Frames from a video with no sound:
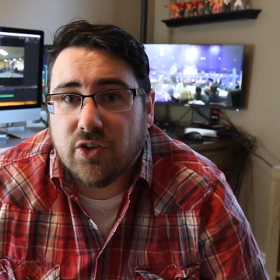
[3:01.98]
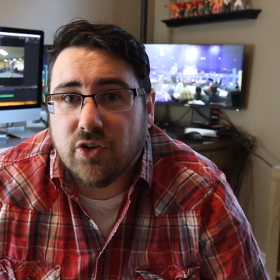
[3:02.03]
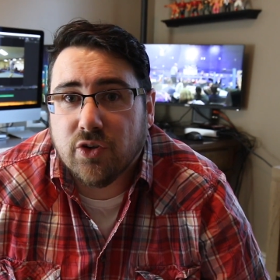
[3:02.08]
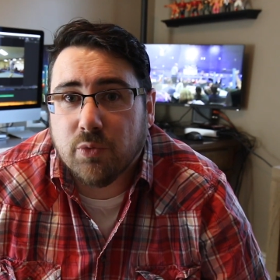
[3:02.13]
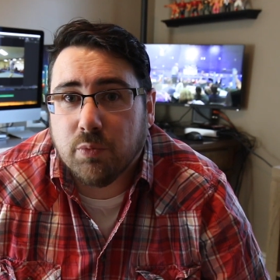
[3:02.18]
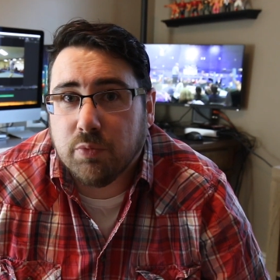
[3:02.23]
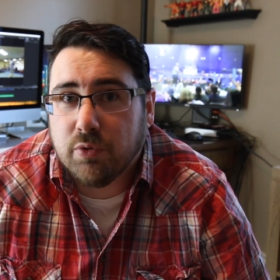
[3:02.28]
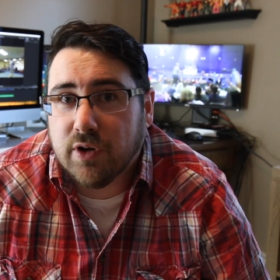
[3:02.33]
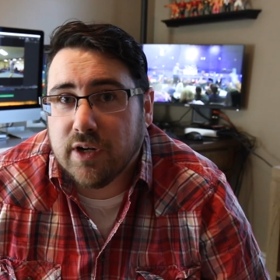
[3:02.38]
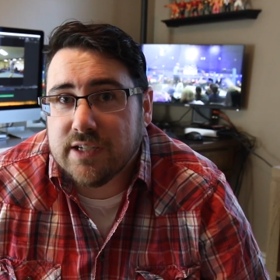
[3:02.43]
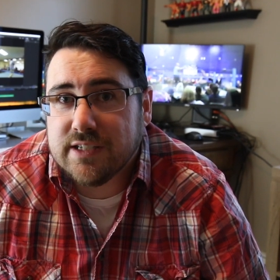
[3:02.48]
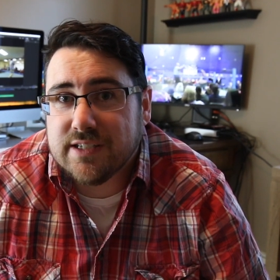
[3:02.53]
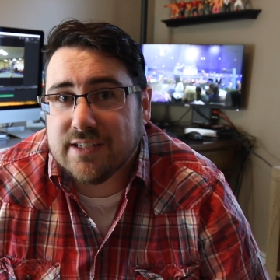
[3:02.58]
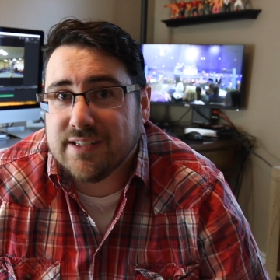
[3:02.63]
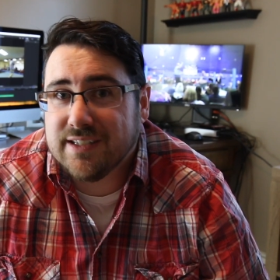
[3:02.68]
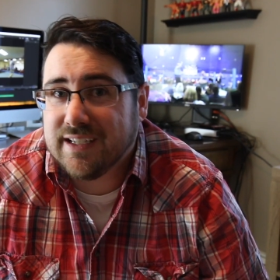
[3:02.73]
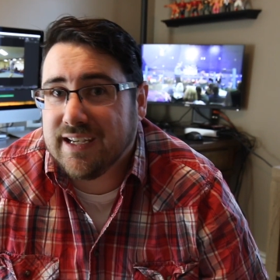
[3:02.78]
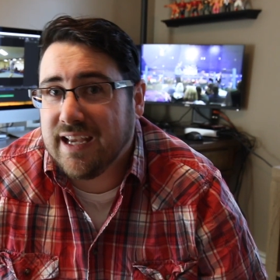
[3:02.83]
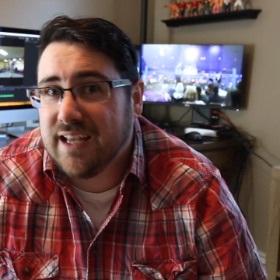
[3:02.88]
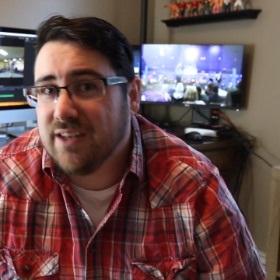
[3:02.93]
your
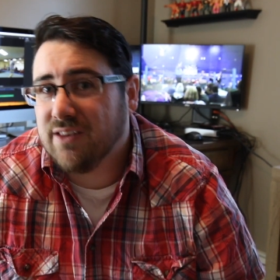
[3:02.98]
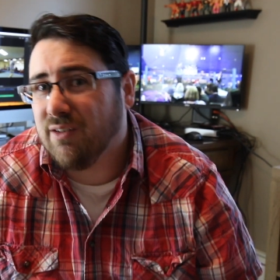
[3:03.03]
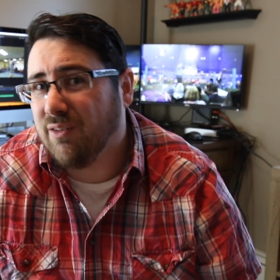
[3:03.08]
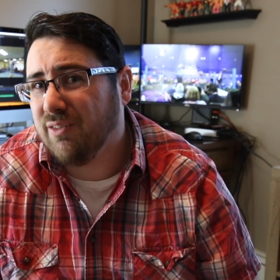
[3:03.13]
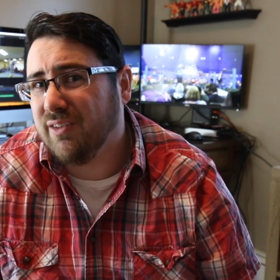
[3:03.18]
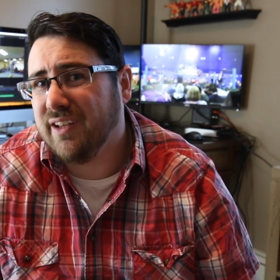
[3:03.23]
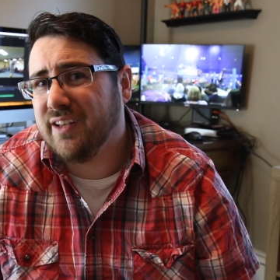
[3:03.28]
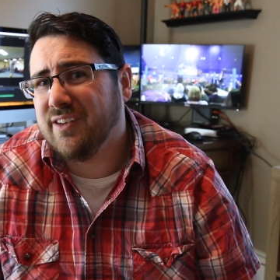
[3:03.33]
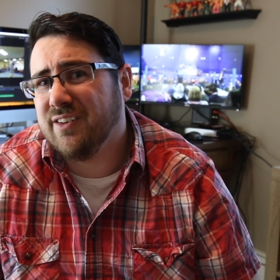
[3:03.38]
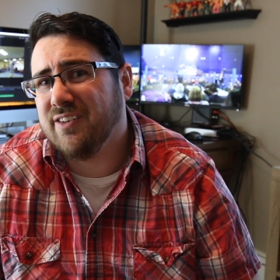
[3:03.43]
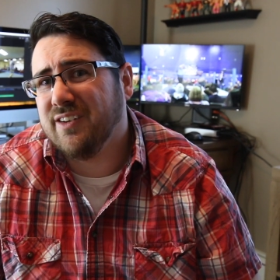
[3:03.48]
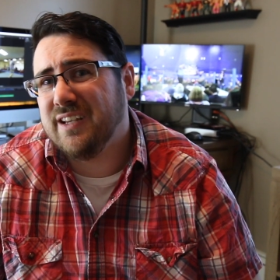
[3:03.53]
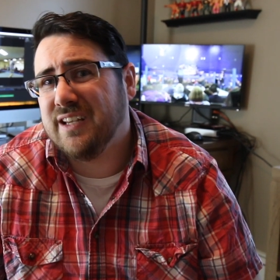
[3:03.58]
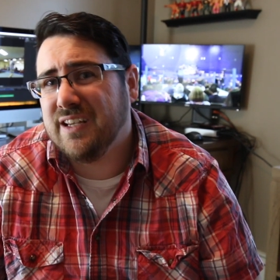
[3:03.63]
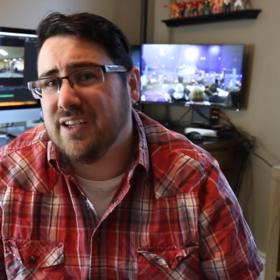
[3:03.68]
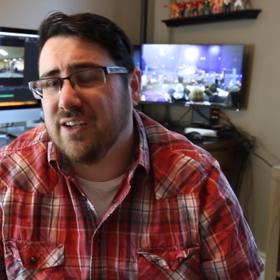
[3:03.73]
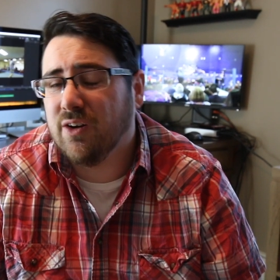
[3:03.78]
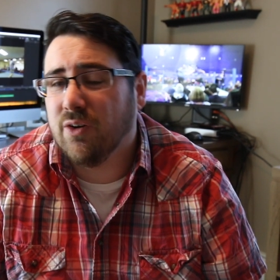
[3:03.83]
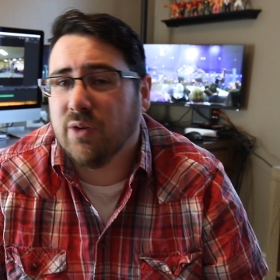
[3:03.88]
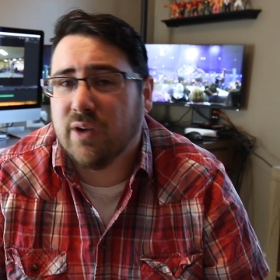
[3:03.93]
prices. Again, don't let your
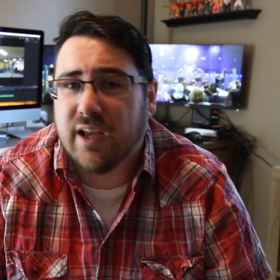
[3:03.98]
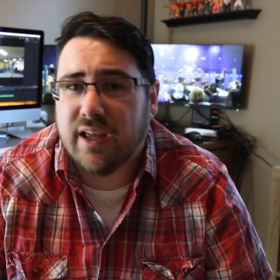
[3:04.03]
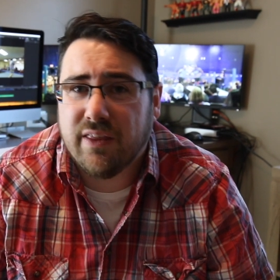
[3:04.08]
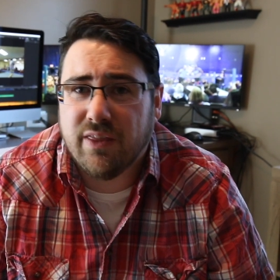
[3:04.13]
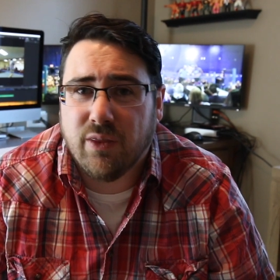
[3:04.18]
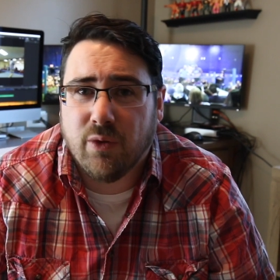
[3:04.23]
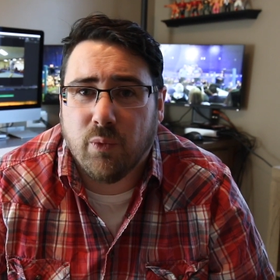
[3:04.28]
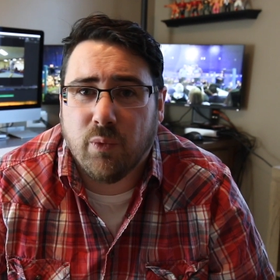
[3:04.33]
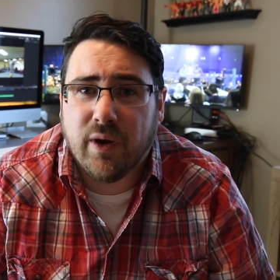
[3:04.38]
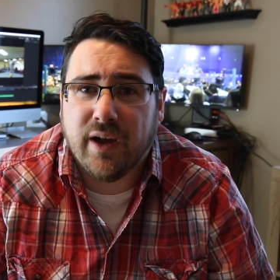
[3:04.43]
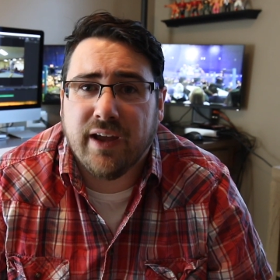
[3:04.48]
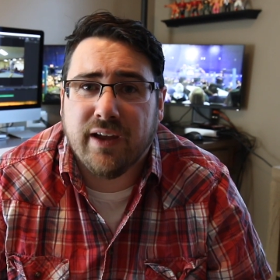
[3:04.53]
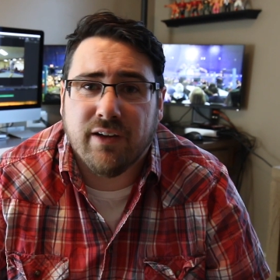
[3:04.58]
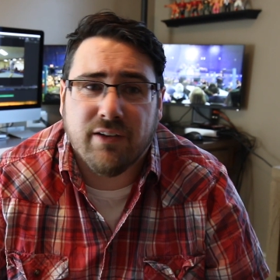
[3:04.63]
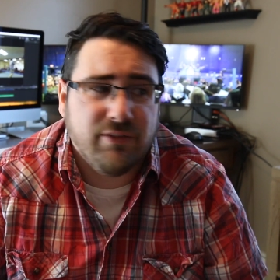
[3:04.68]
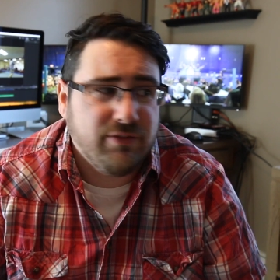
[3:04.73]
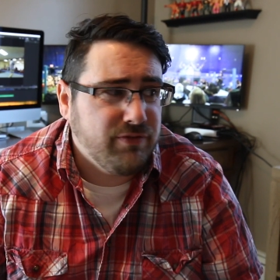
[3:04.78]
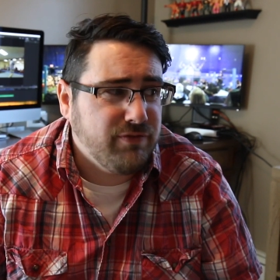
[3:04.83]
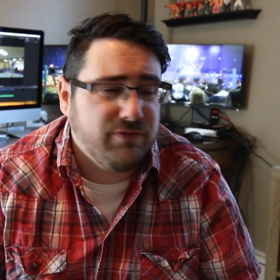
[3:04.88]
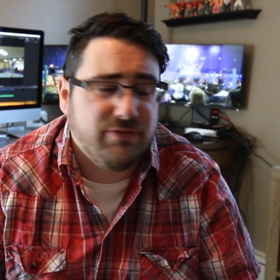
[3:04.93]
ego get in the way
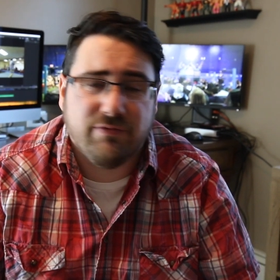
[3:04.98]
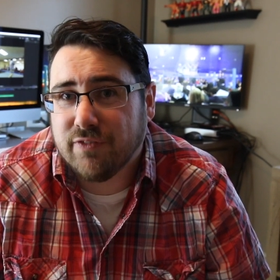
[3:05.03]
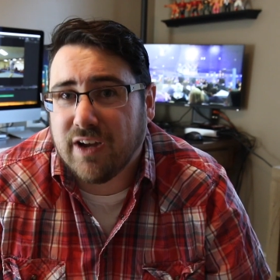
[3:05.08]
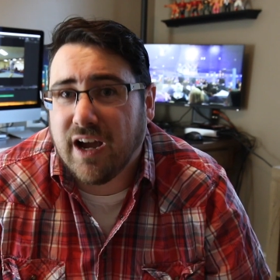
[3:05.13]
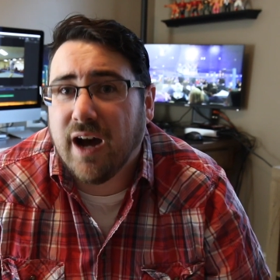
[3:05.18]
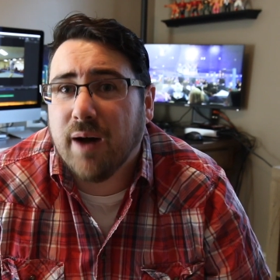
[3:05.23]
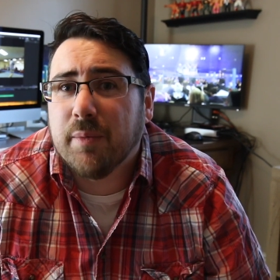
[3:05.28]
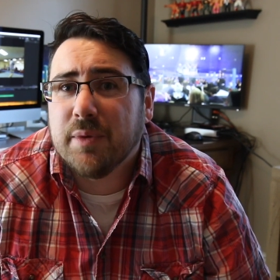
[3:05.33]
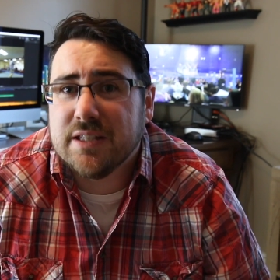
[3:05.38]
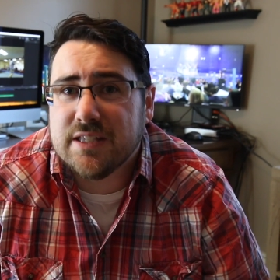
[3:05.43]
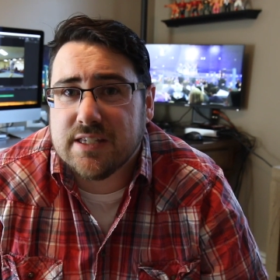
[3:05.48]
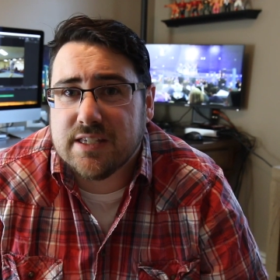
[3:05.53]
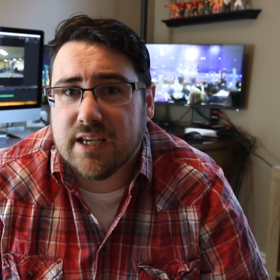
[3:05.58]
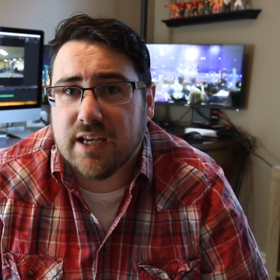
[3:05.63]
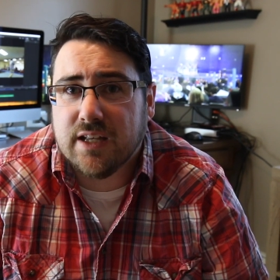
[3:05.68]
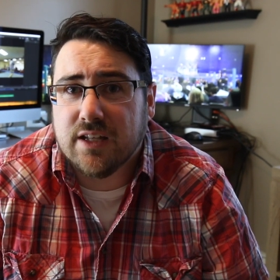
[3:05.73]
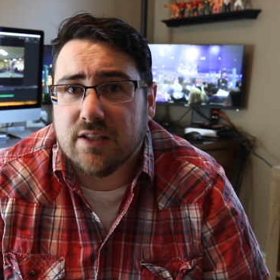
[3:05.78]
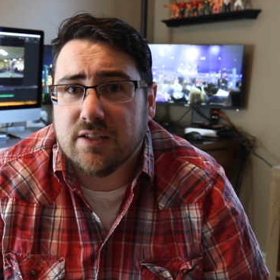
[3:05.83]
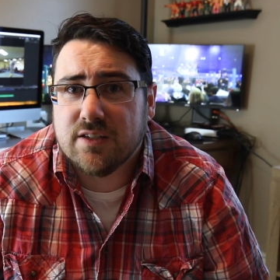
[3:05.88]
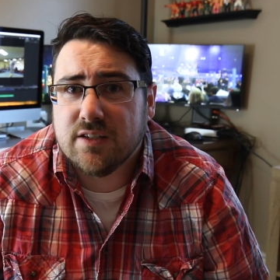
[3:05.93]
of common
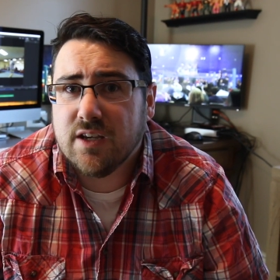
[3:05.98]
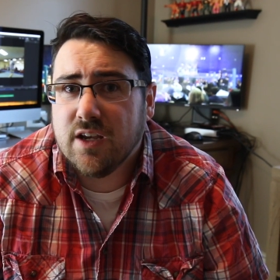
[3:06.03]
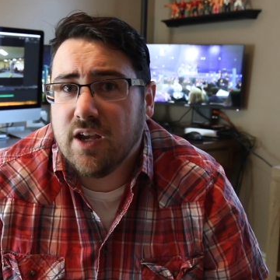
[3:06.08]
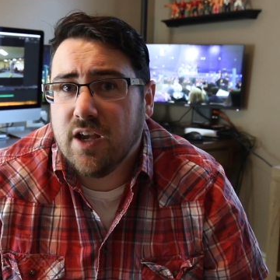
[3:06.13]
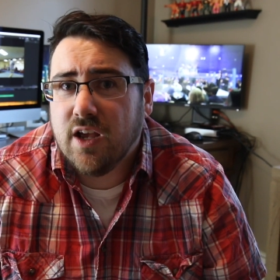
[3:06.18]
sense,